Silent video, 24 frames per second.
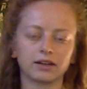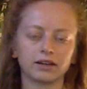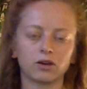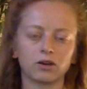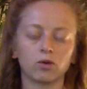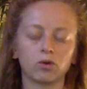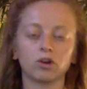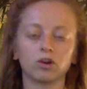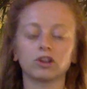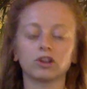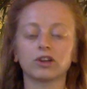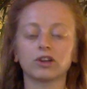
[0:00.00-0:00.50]

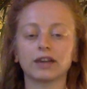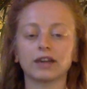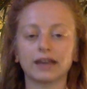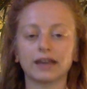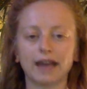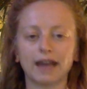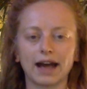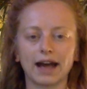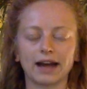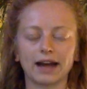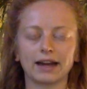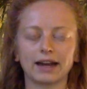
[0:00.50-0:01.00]
or looking
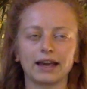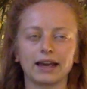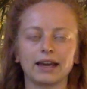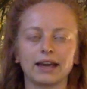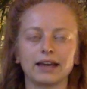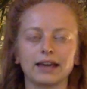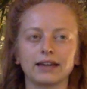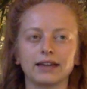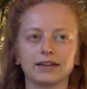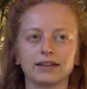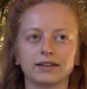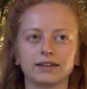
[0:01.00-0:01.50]
at
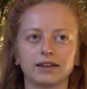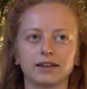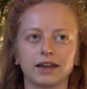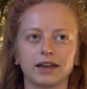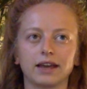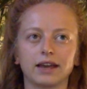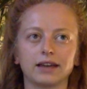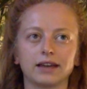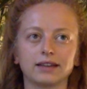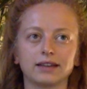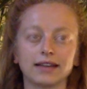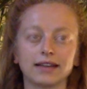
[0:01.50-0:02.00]
a
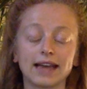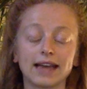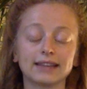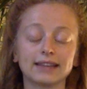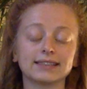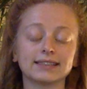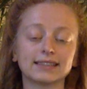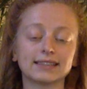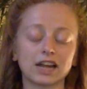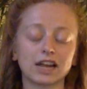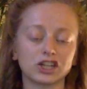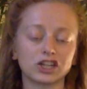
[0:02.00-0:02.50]

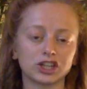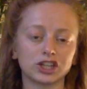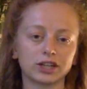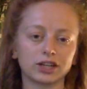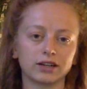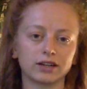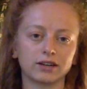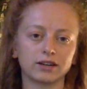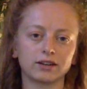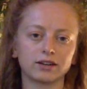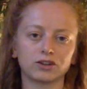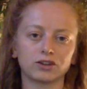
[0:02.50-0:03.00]

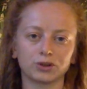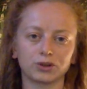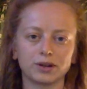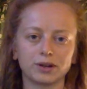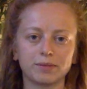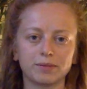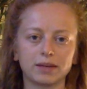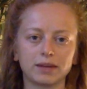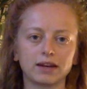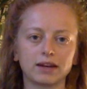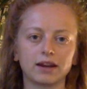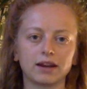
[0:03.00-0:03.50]
10-session
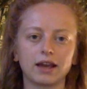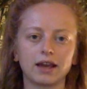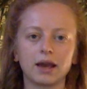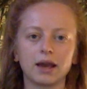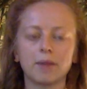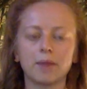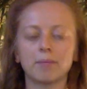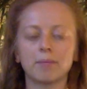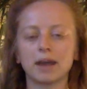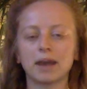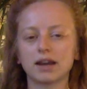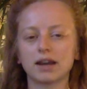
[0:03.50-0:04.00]
treatment
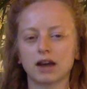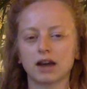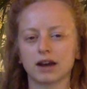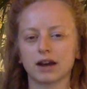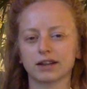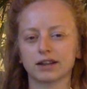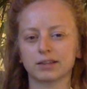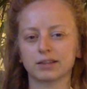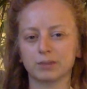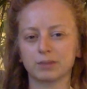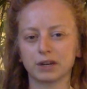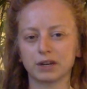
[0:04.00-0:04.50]
might not
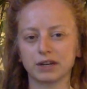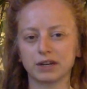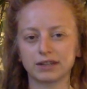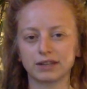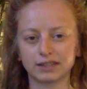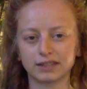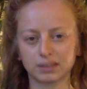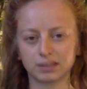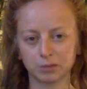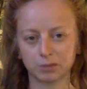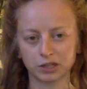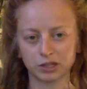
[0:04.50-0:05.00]
experience
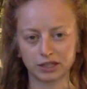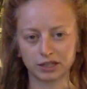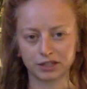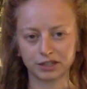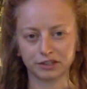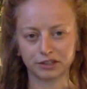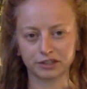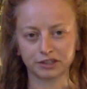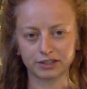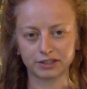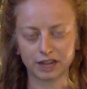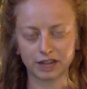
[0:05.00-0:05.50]
this
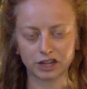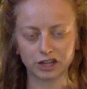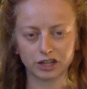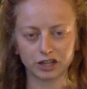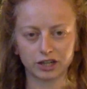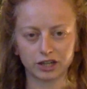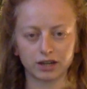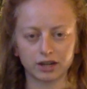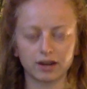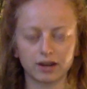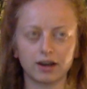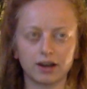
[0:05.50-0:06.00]
particular
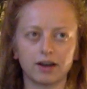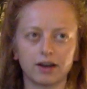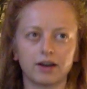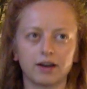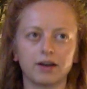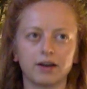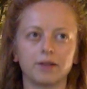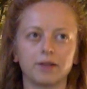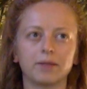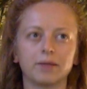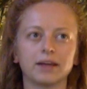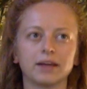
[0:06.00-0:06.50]
session,
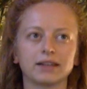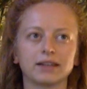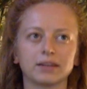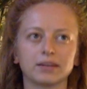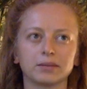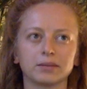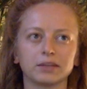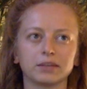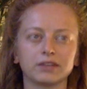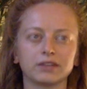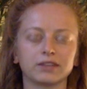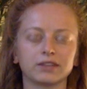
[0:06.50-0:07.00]
as I
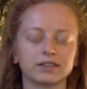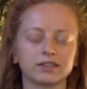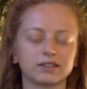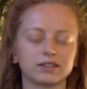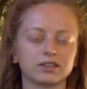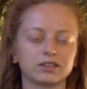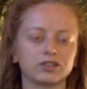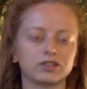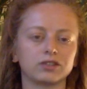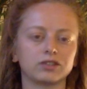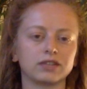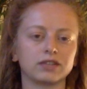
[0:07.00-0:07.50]
believe it's
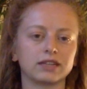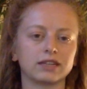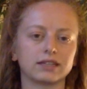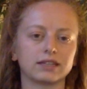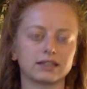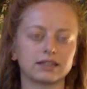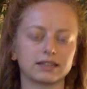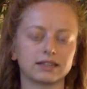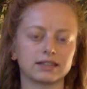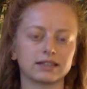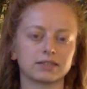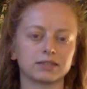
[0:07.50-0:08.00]
unique to
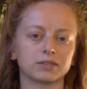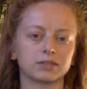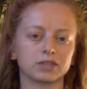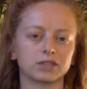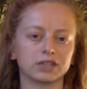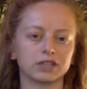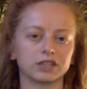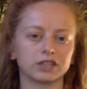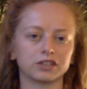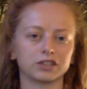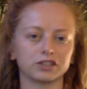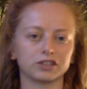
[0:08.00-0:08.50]
this
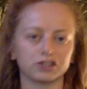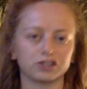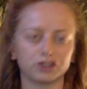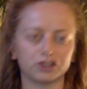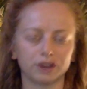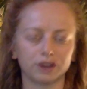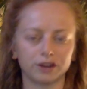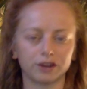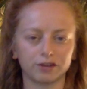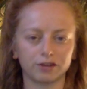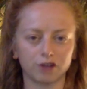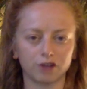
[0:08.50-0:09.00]
particular
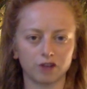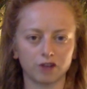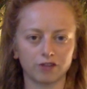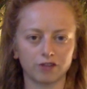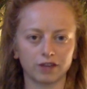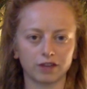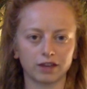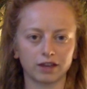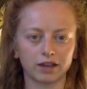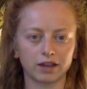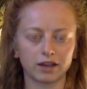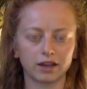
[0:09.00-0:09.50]
strain of
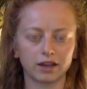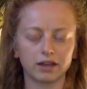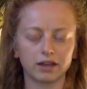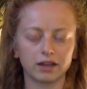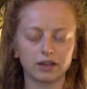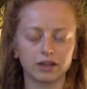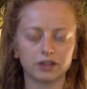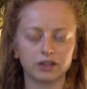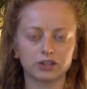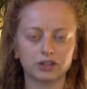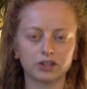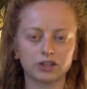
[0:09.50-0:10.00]
Rolfing.
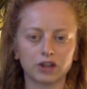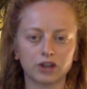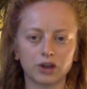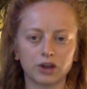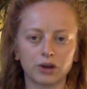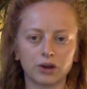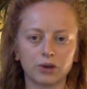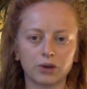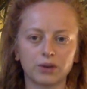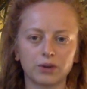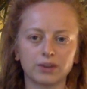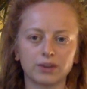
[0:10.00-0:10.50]

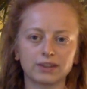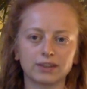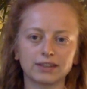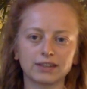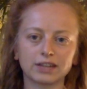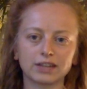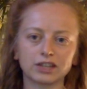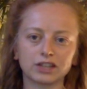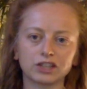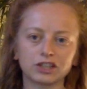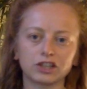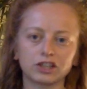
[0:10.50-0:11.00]
So this
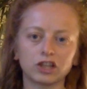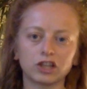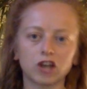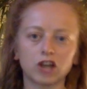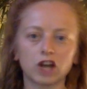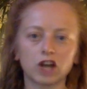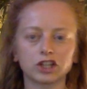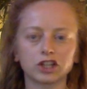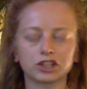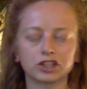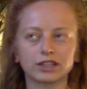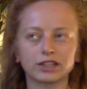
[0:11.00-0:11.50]
session
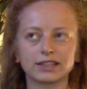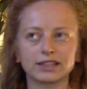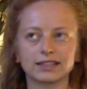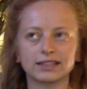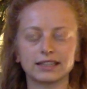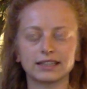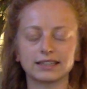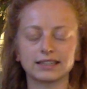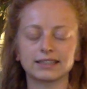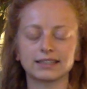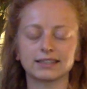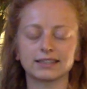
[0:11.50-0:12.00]
largely
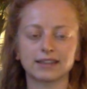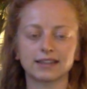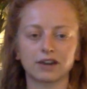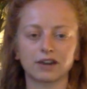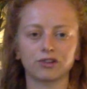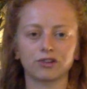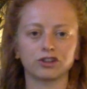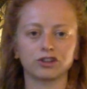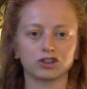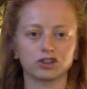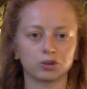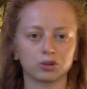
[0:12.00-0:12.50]
seeks to settle
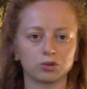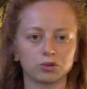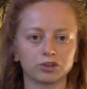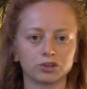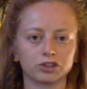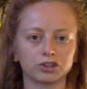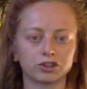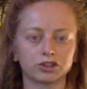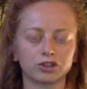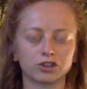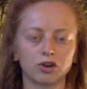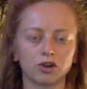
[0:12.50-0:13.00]
the
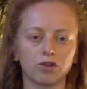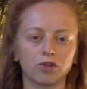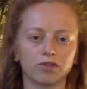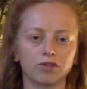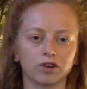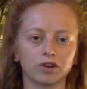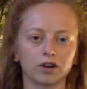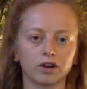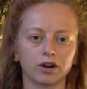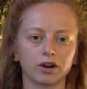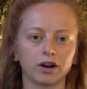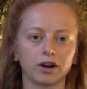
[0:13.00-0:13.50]
shoulders
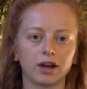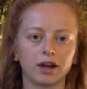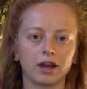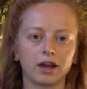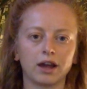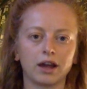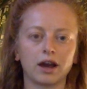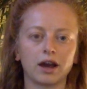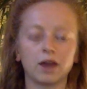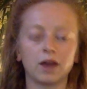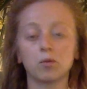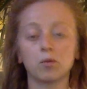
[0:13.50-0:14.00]
over
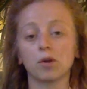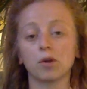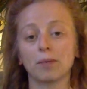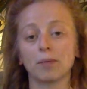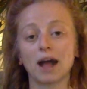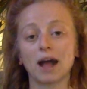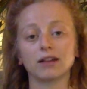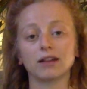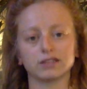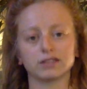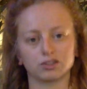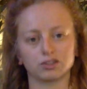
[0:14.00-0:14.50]
a more
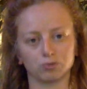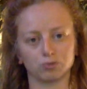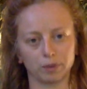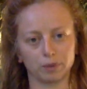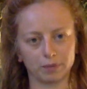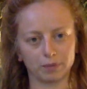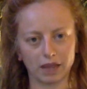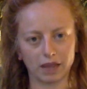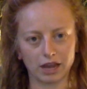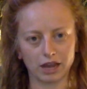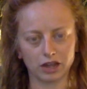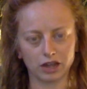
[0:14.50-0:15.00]
balanced rib
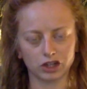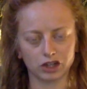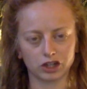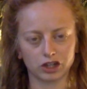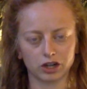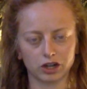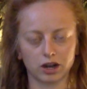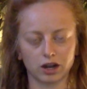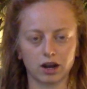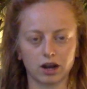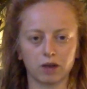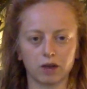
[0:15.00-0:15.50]
cage.
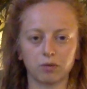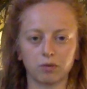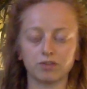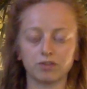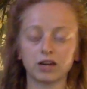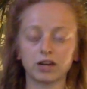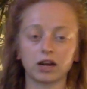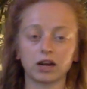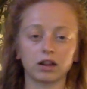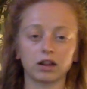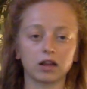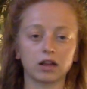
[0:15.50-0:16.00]
We've
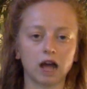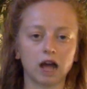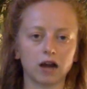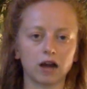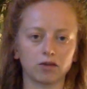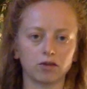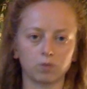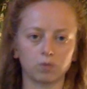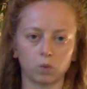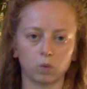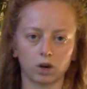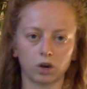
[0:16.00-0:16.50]
done a lot of
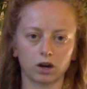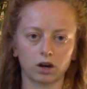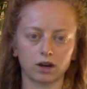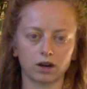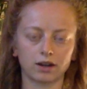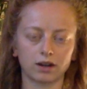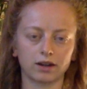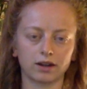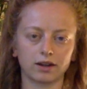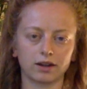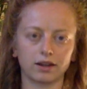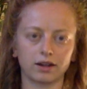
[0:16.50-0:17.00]
work
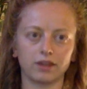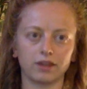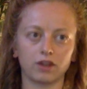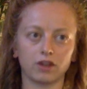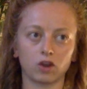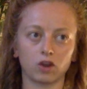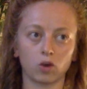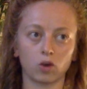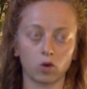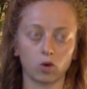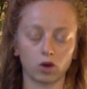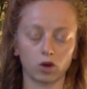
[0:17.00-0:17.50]
in the
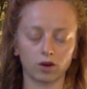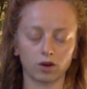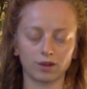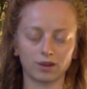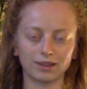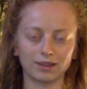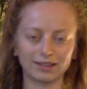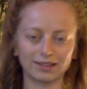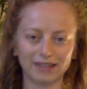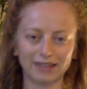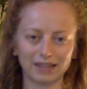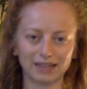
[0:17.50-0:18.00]
core
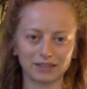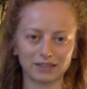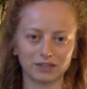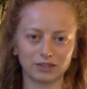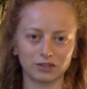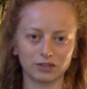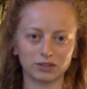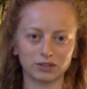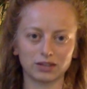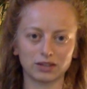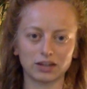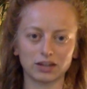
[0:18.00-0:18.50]
these last
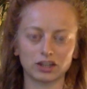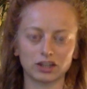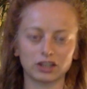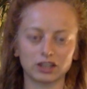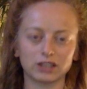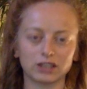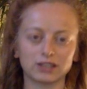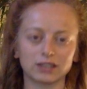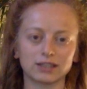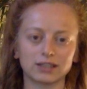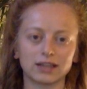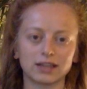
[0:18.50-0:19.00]
few
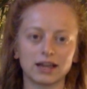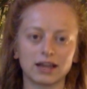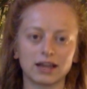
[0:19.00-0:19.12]
sessions,